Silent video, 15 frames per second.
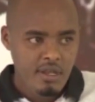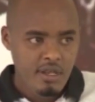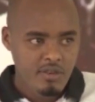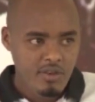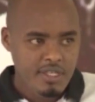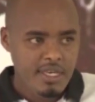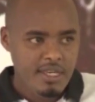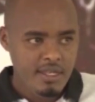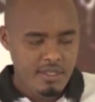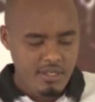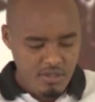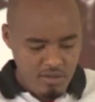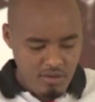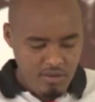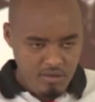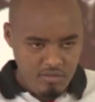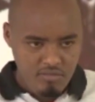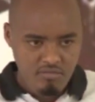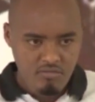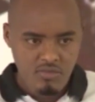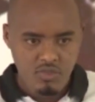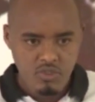And that is the main goal
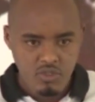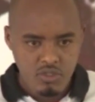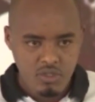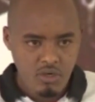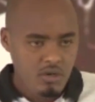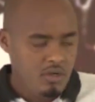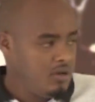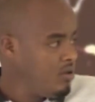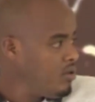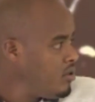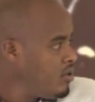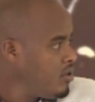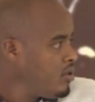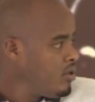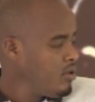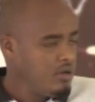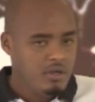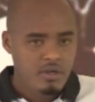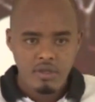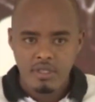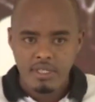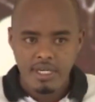of GIRG.
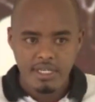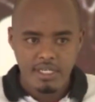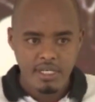It's our